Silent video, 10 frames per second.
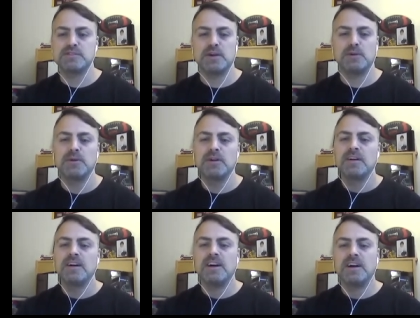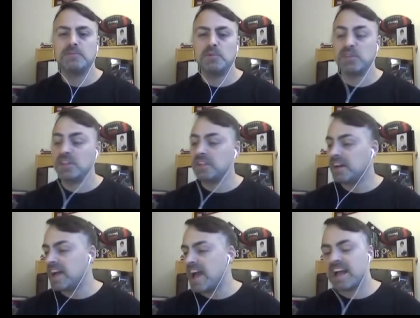So with a
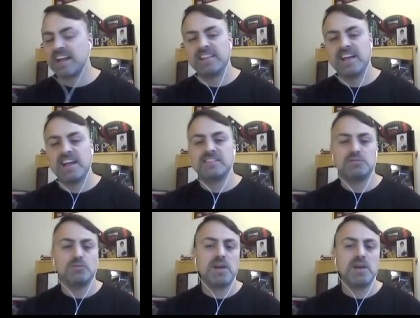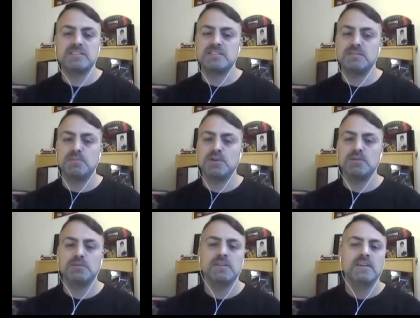lot of accolades and wins to boot,